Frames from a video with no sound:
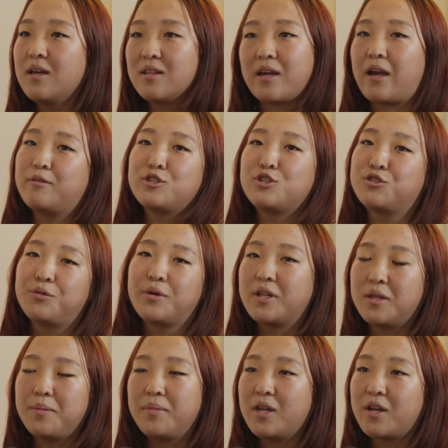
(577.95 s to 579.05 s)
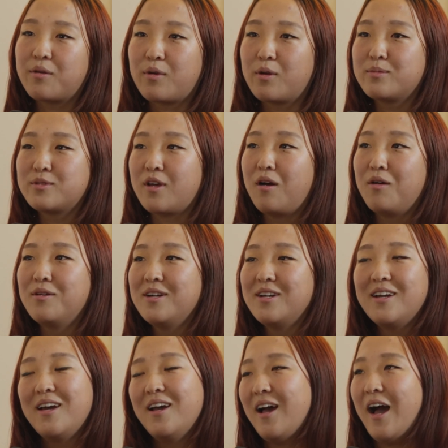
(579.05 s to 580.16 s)
Like I would just do it in the meeting room. So
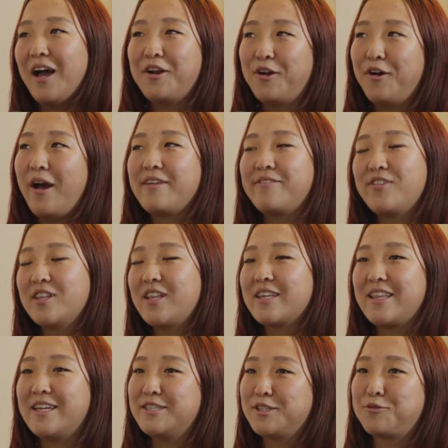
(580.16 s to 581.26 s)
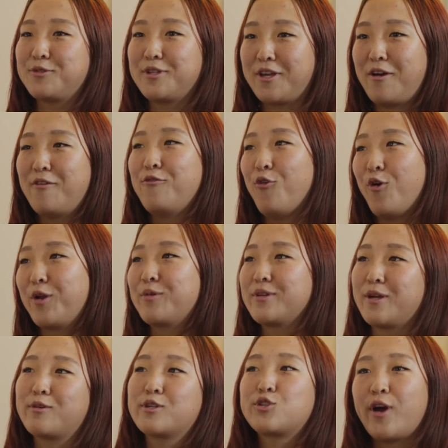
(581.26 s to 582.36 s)
I don't know. I feel like they didn't really avoid what
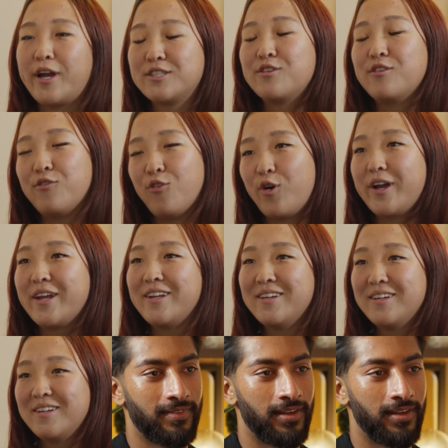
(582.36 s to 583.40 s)
they were trying to avoid.